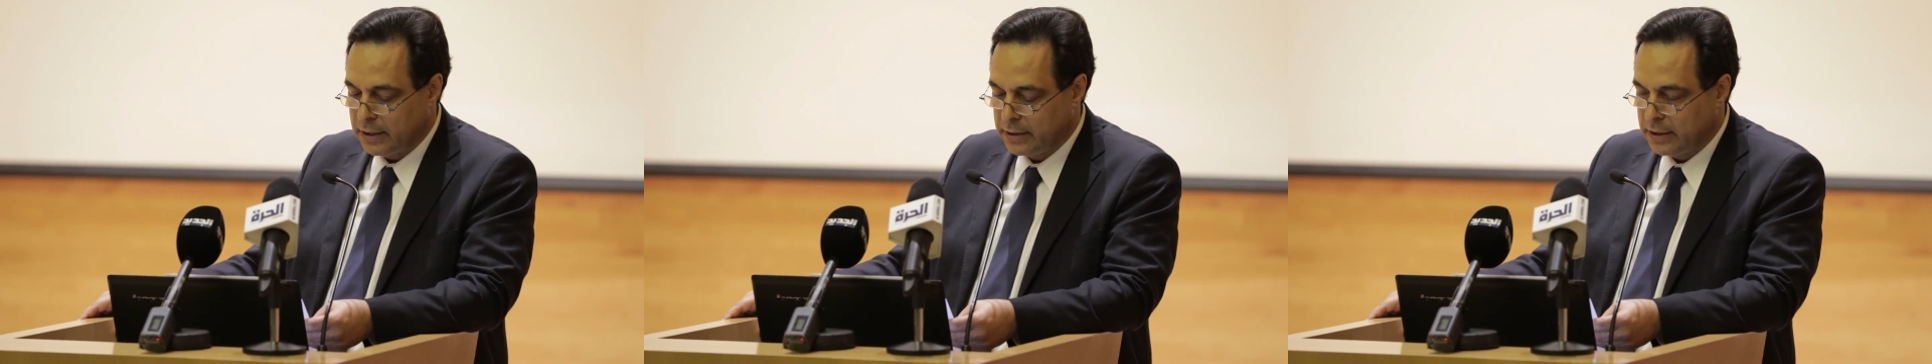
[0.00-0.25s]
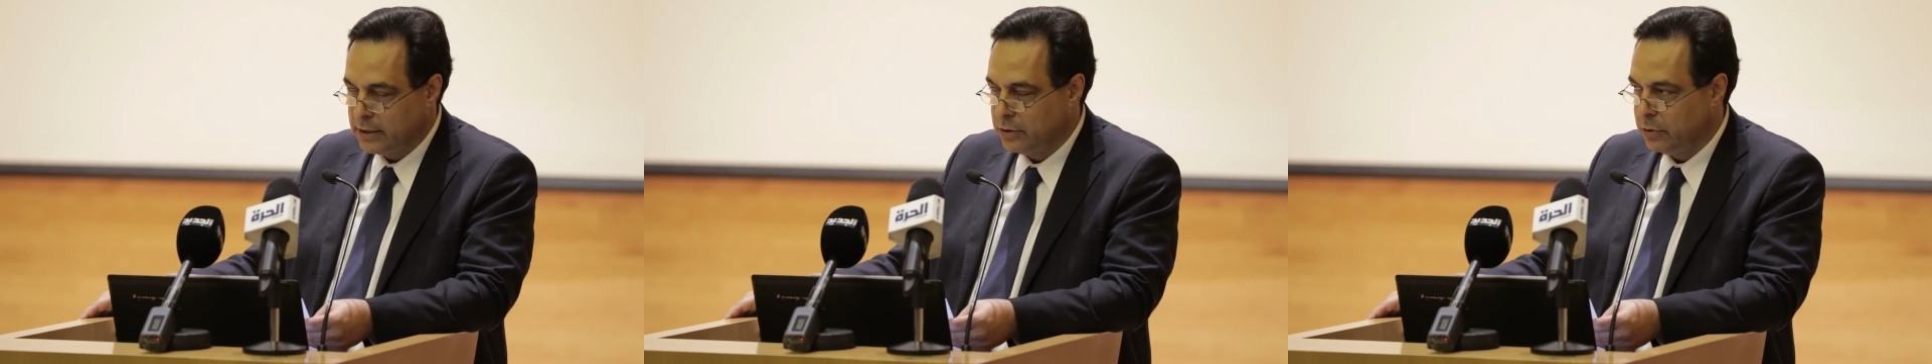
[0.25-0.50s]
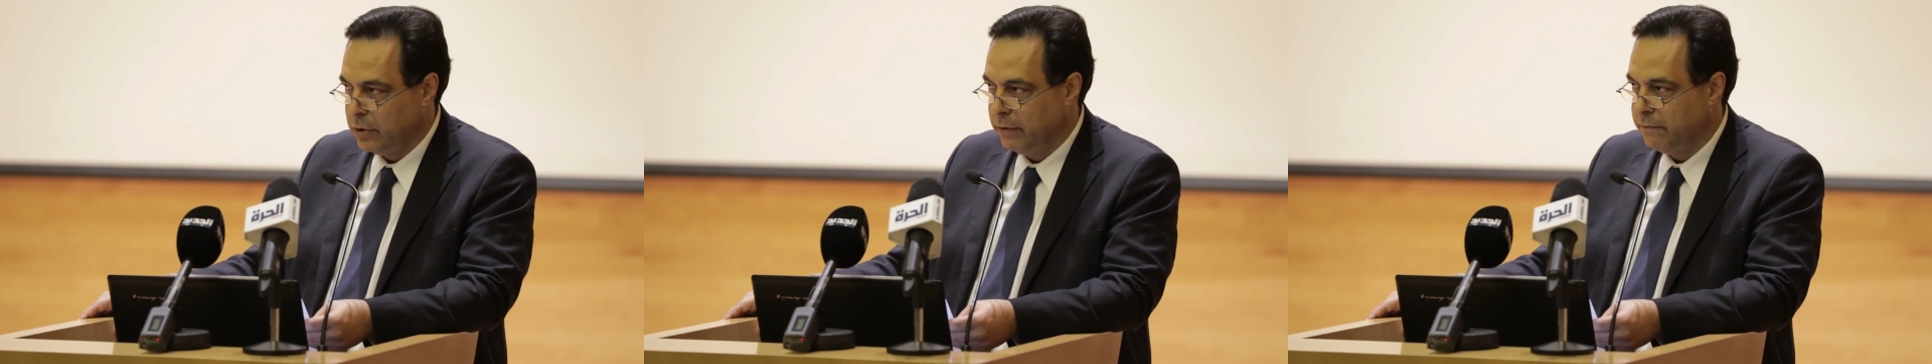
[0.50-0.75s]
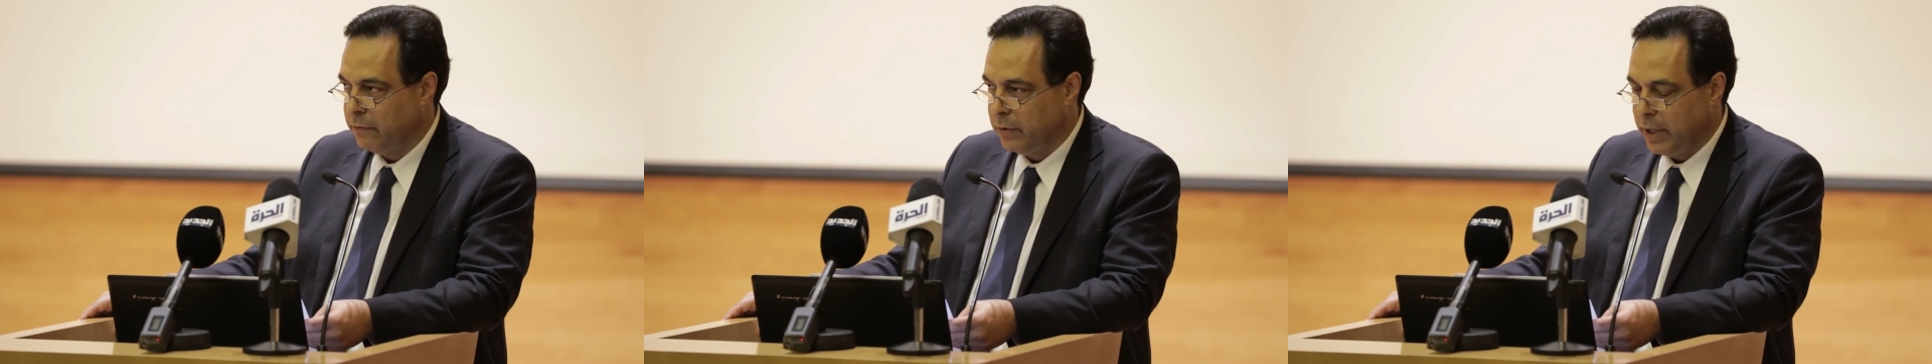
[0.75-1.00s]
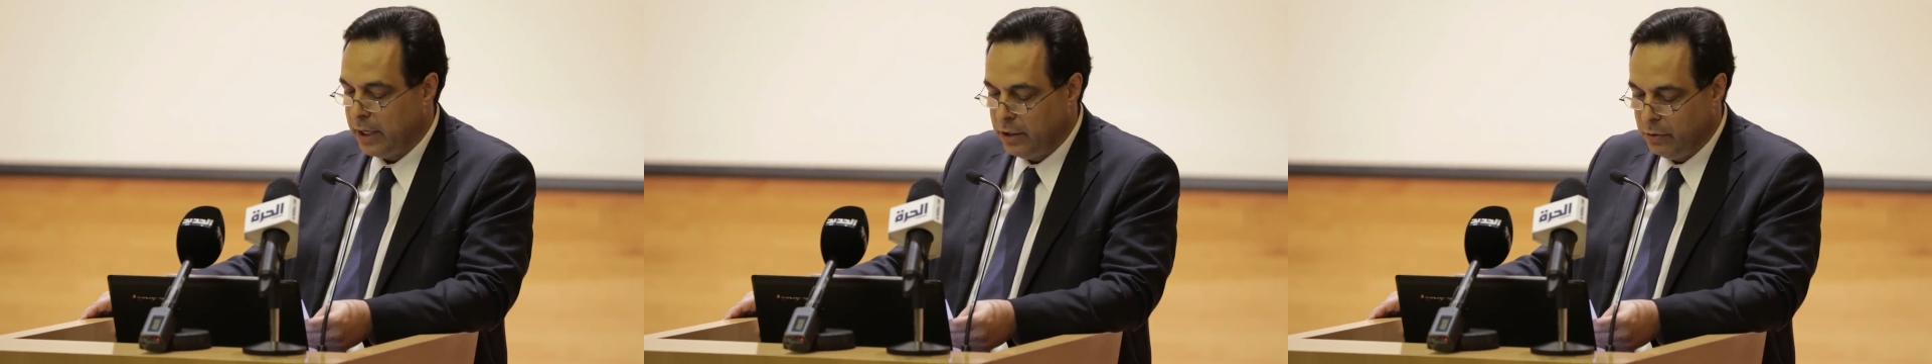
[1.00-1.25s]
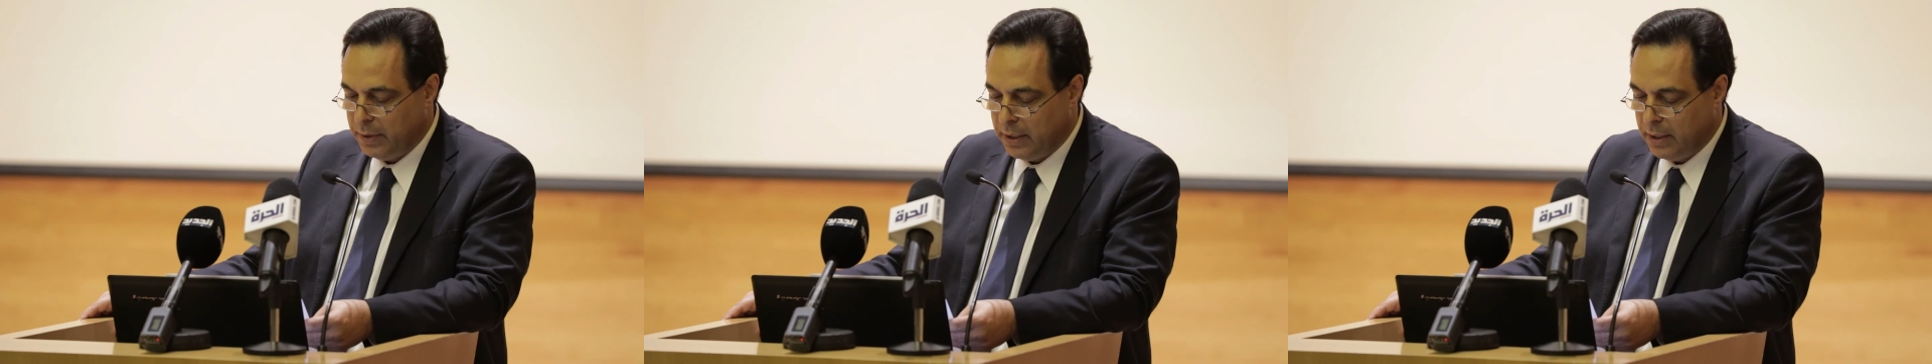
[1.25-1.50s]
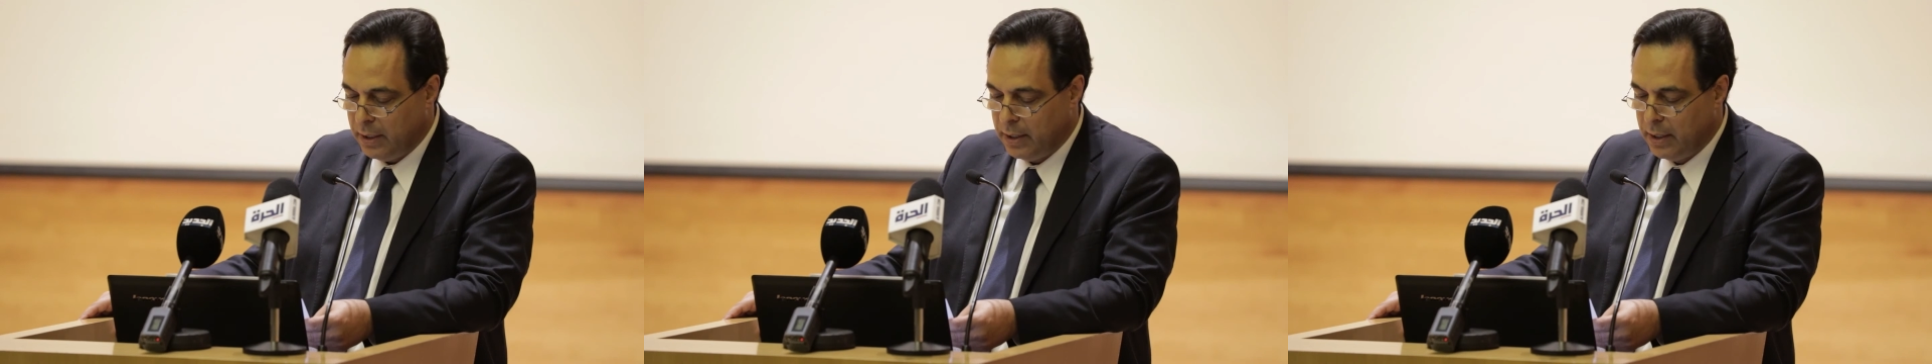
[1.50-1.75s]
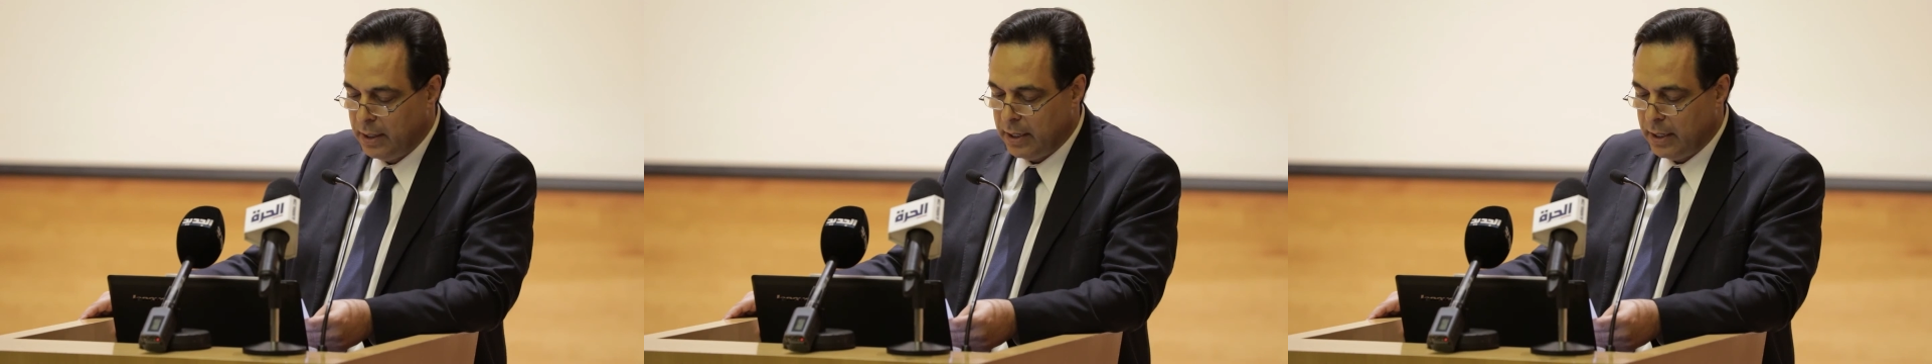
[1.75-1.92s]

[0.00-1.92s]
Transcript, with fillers: success story for AUB